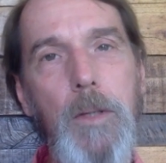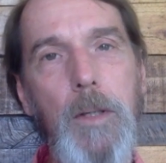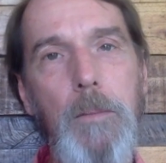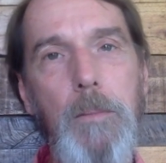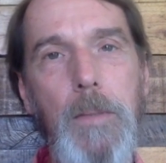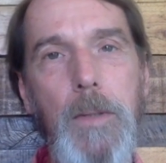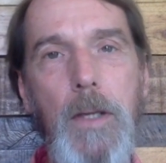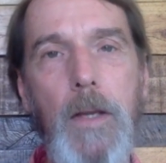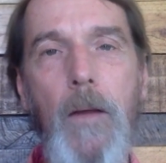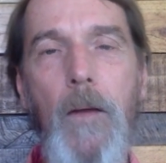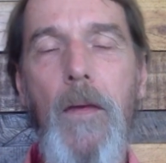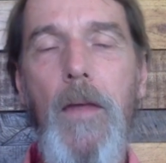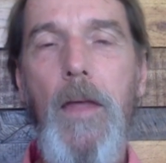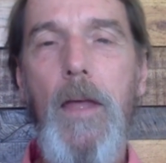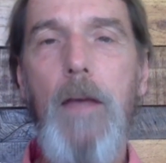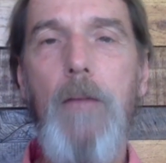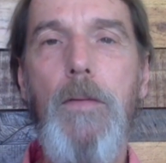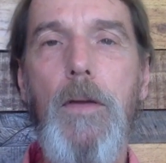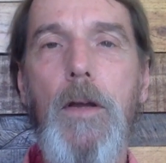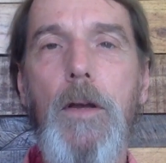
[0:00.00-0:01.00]
would it be
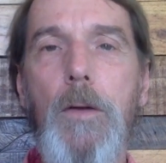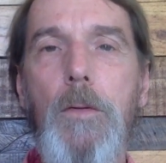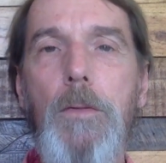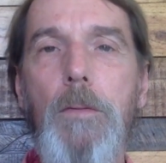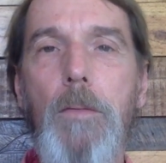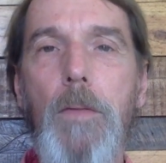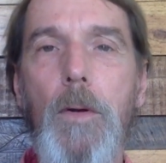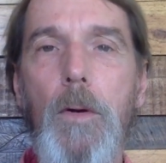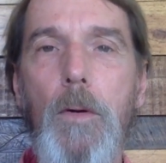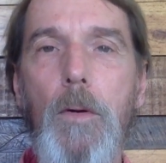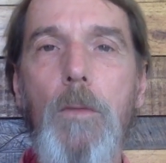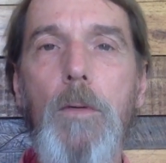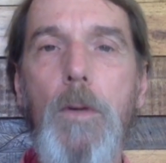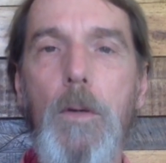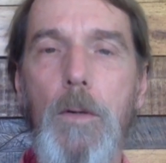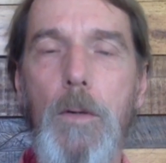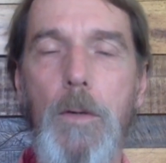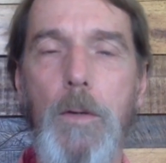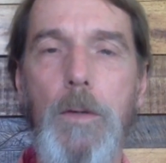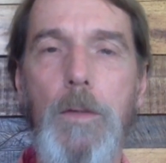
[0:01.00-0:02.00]
if you go through the whole
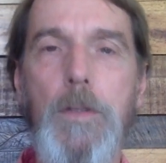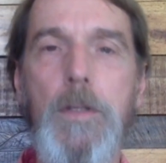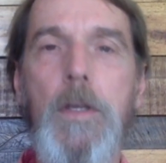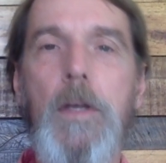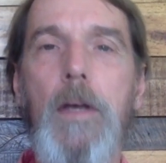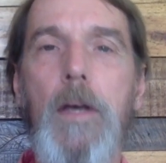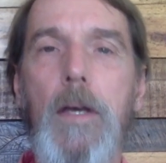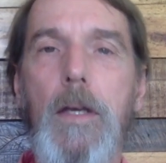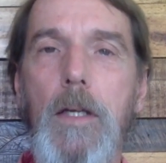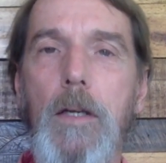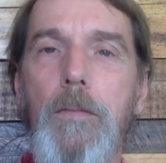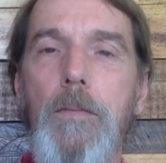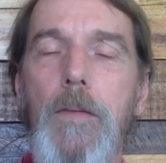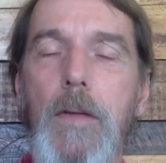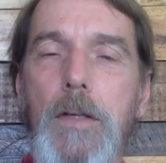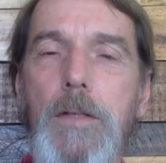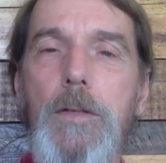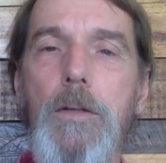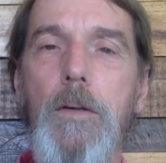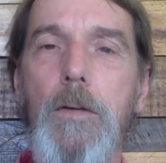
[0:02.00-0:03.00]
course and you
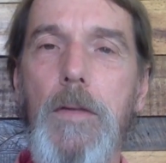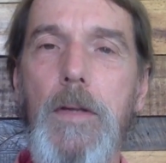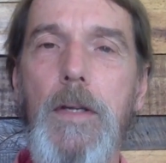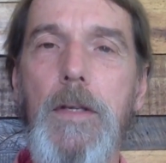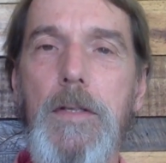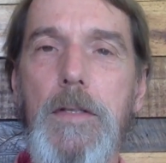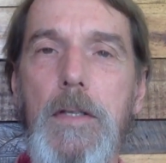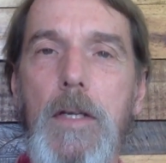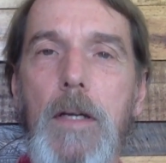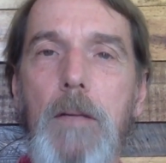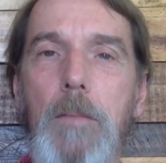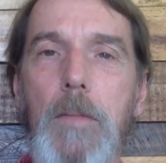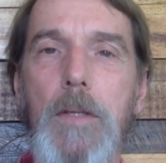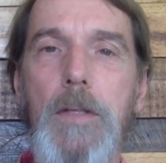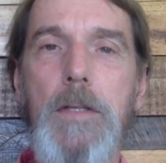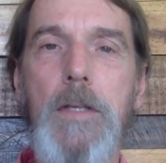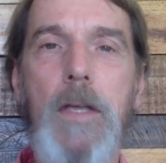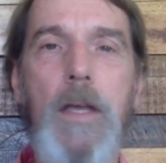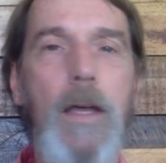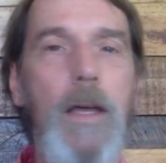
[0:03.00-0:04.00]
finish all the
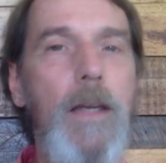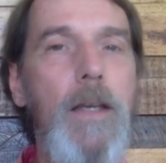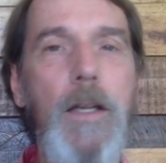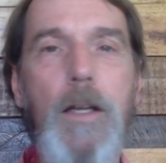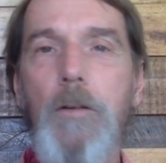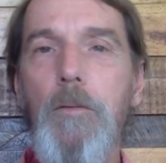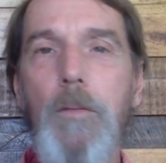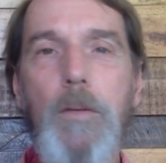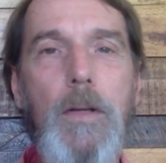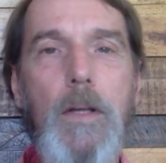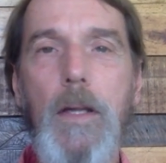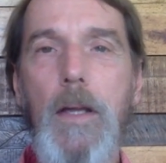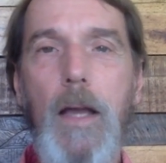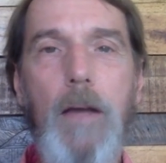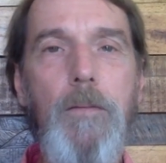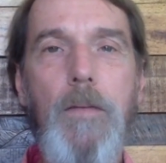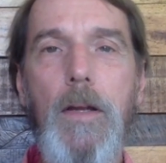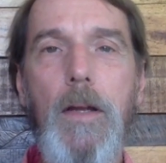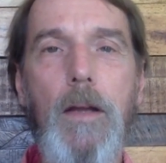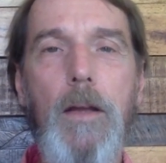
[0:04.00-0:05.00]
assignments and you don't really
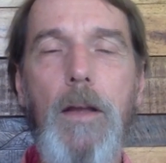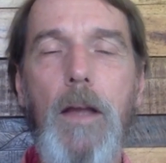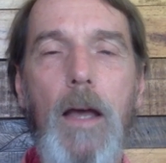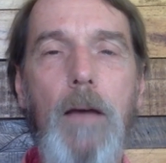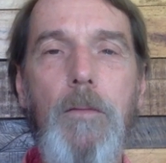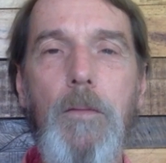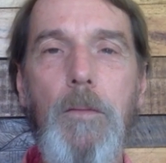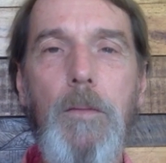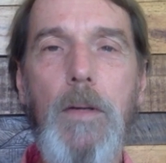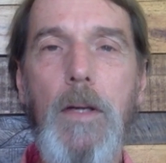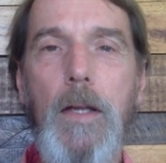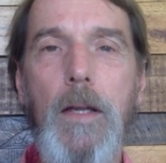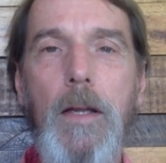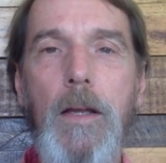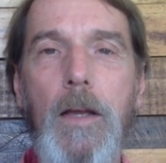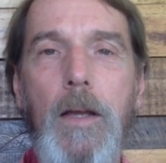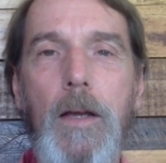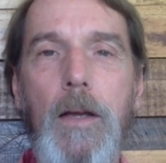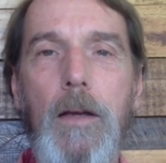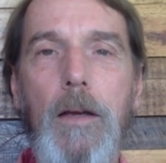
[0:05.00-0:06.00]
have any, you haven't really
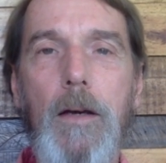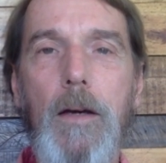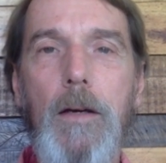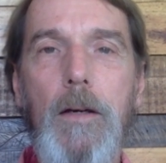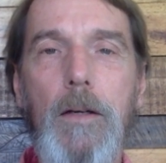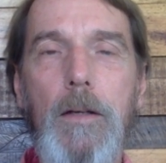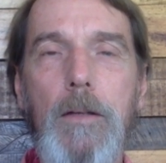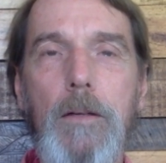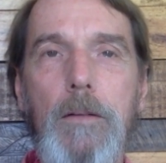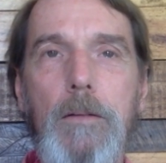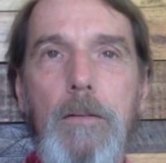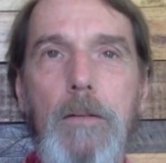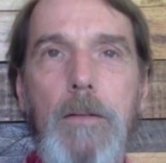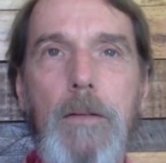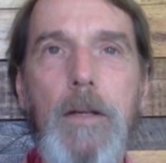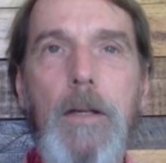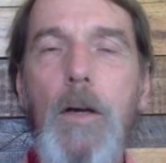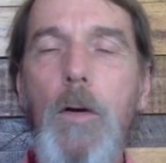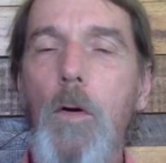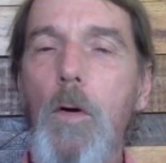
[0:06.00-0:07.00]
uh,
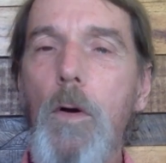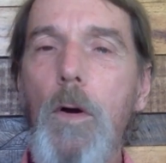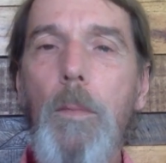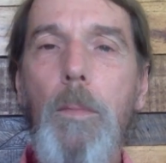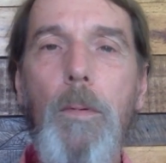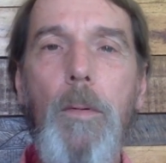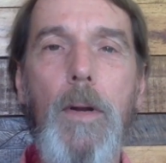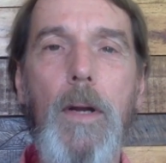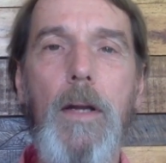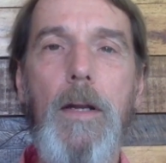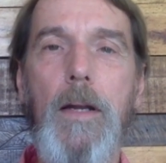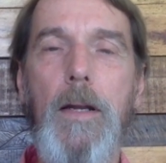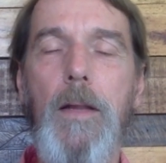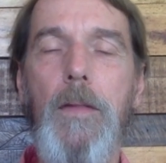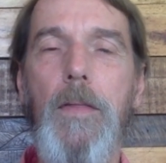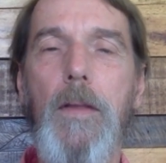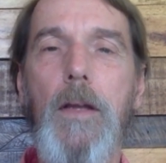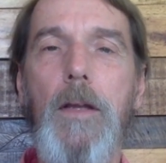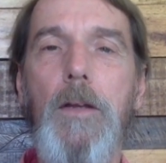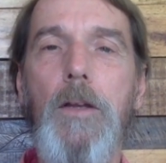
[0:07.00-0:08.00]
incorporated
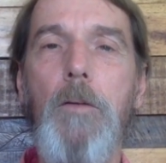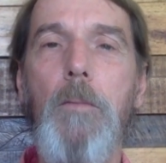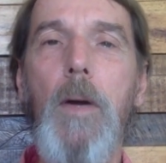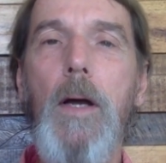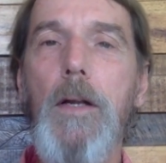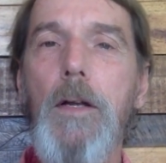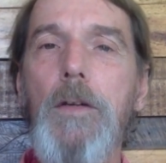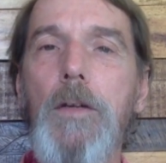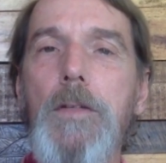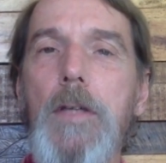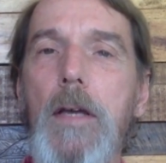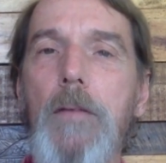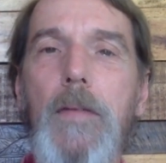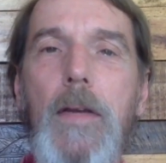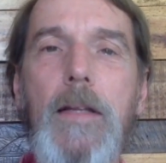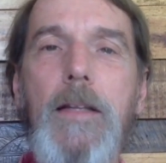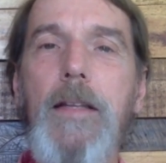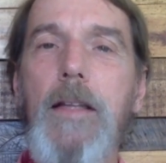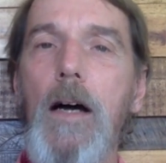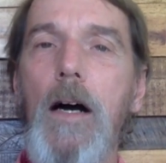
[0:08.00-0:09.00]
anything into your mind because you haven't
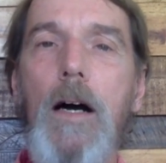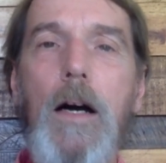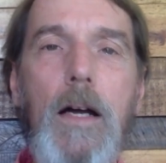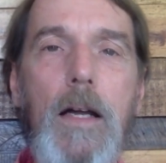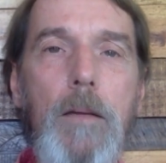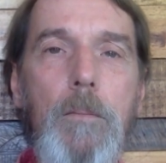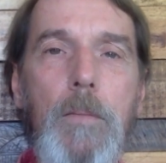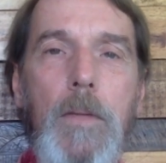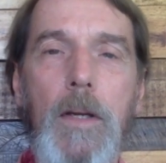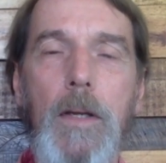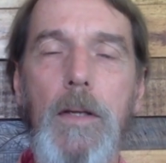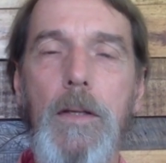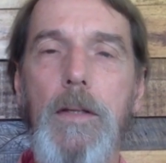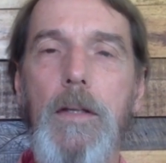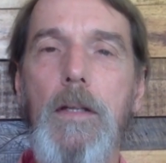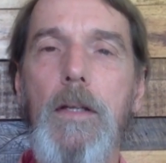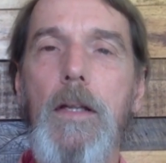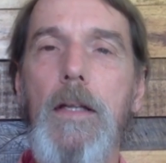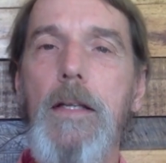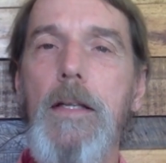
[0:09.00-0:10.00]
had time
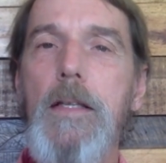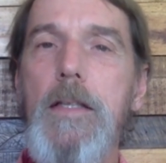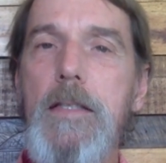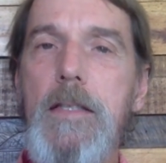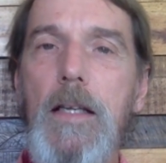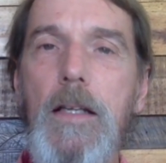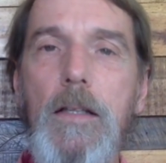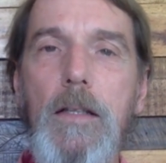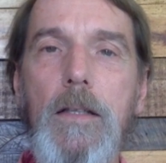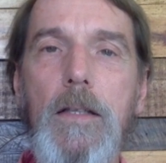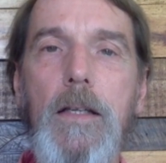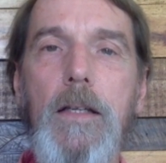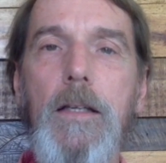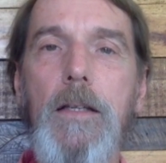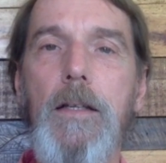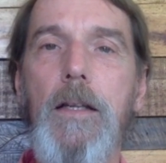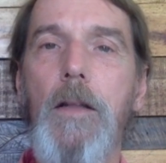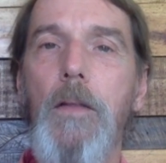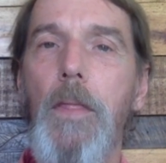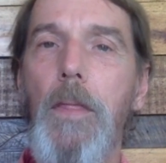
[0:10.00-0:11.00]
to let it settle
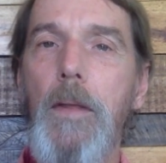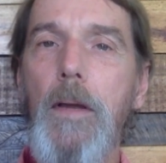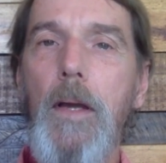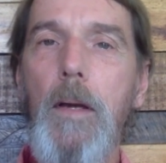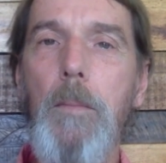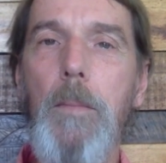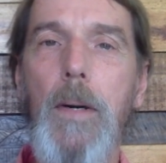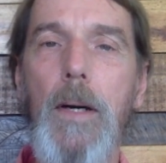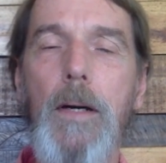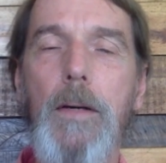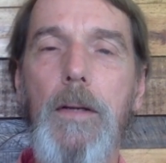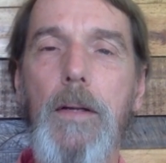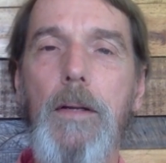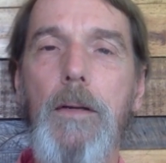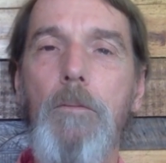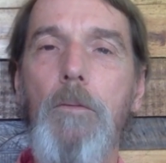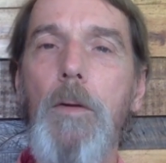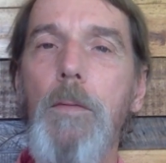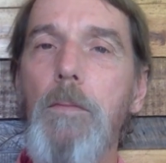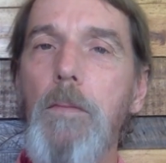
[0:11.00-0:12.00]
in and think about it
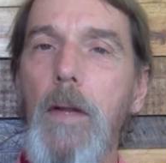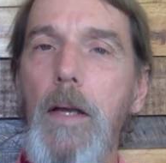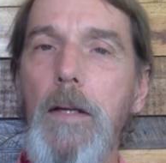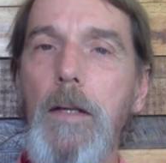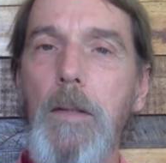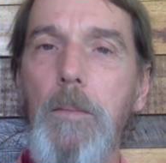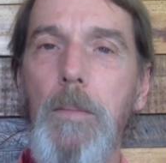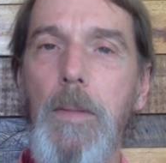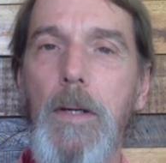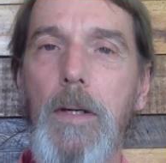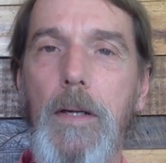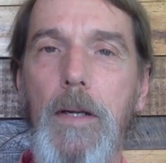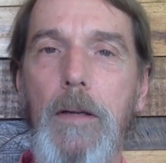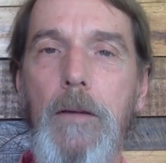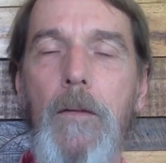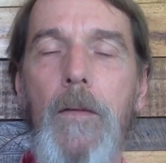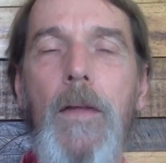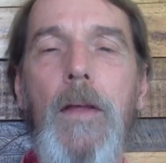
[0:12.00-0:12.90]
and reflect upon it.